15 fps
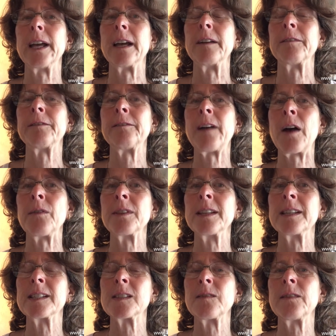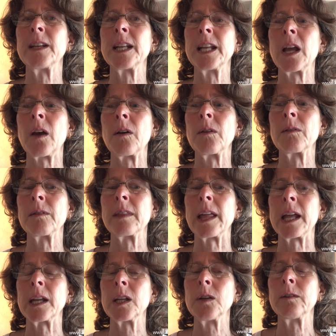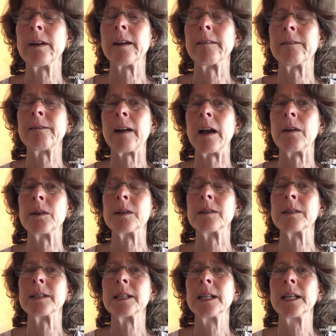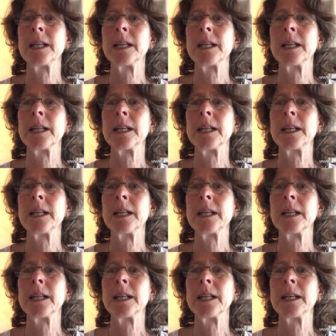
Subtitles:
have found this video, that you have found